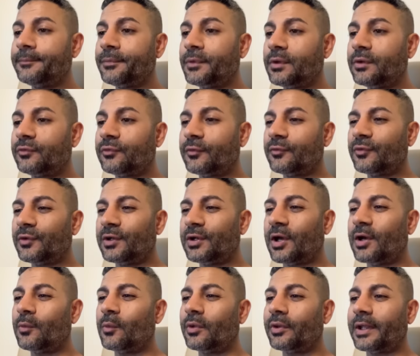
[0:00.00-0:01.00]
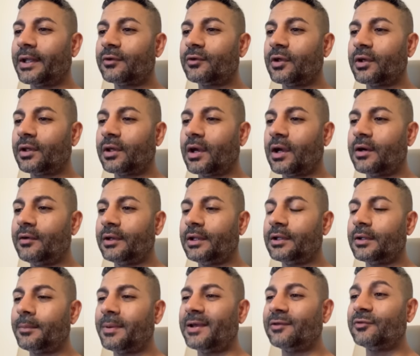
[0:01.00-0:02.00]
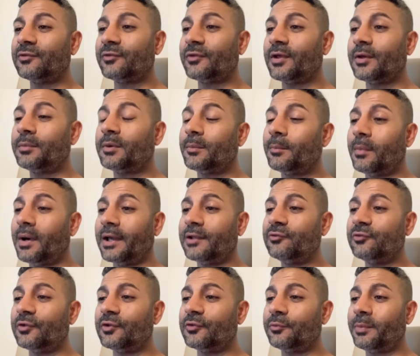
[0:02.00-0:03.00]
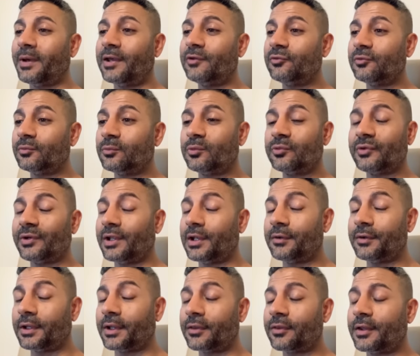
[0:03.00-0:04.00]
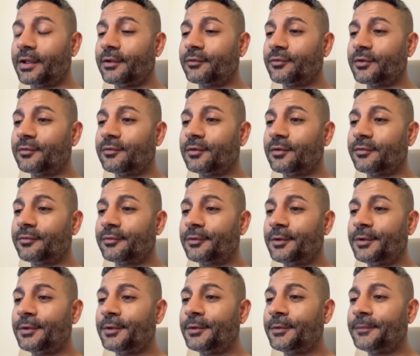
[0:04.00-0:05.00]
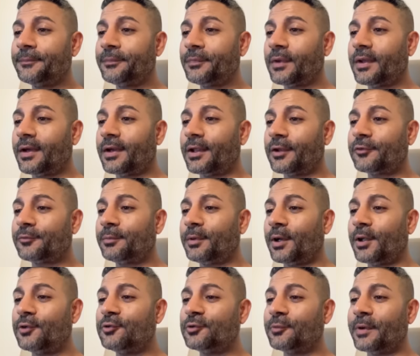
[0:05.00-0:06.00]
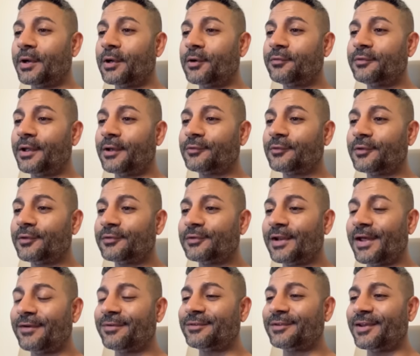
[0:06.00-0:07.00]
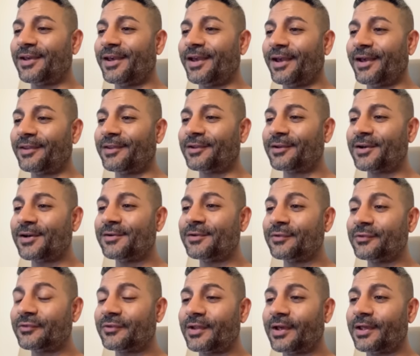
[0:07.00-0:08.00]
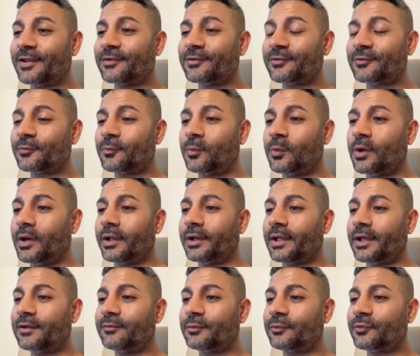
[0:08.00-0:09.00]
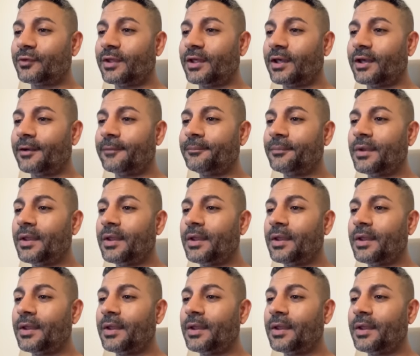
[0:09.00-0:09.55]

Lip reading: So you don't want that occurring in the patient's ear. But mind you, this patient wasn't hearing a thing. So even if an explosion went off next to this left ear, in the current state, they just weren't able to hear.